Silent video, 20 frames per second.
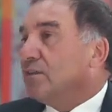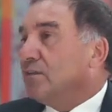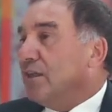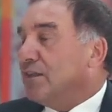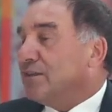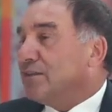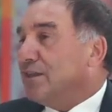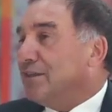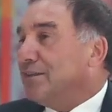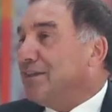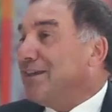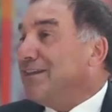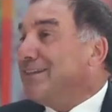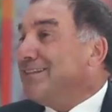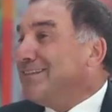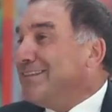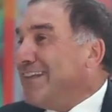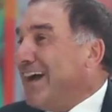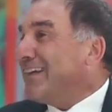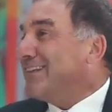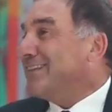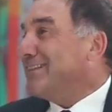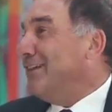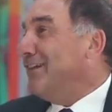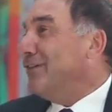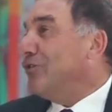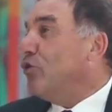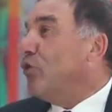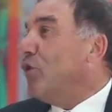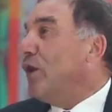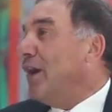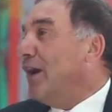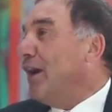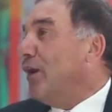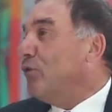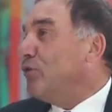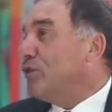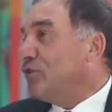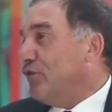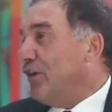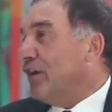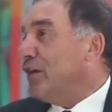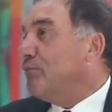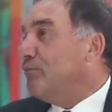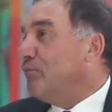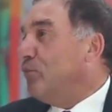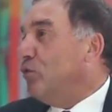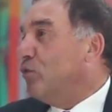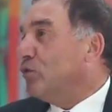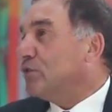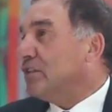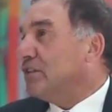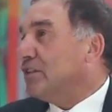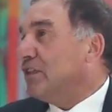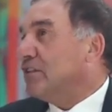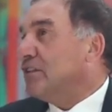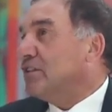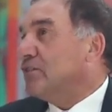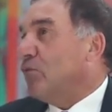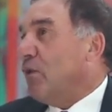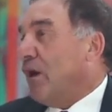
let's say, the industrial know-how is very important. That is